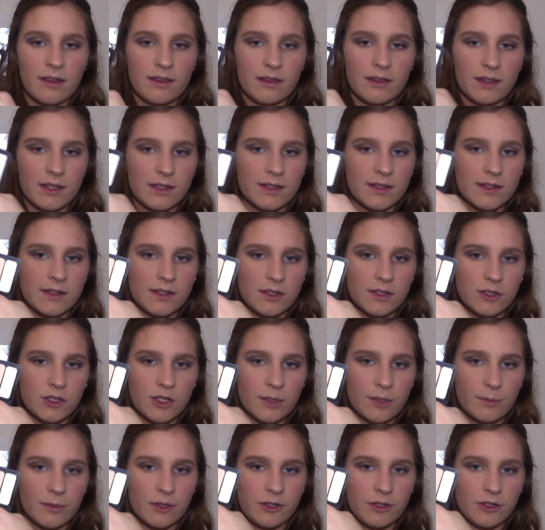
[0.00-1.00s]
this
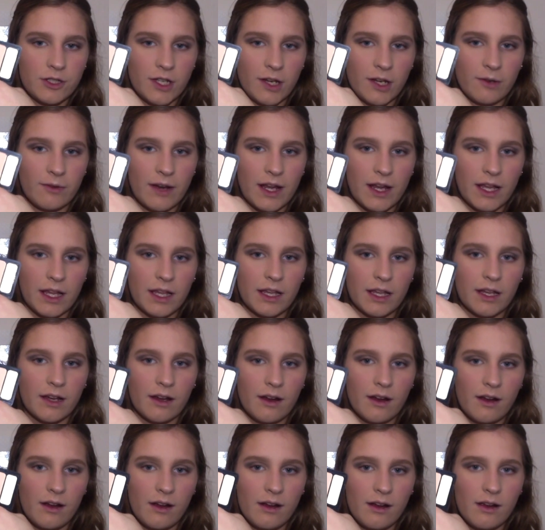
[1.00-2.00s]
shimmery shade right
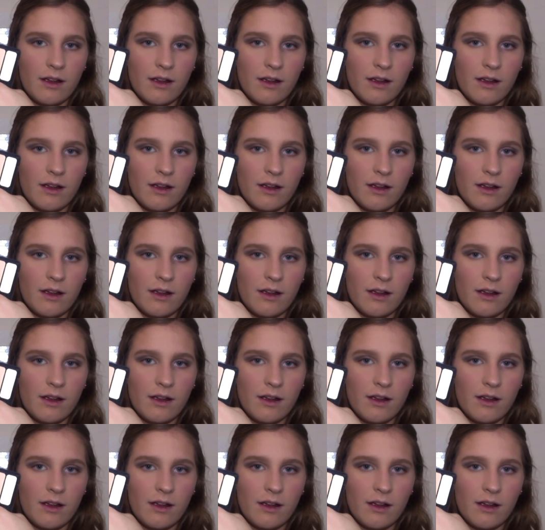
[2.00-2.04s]
here.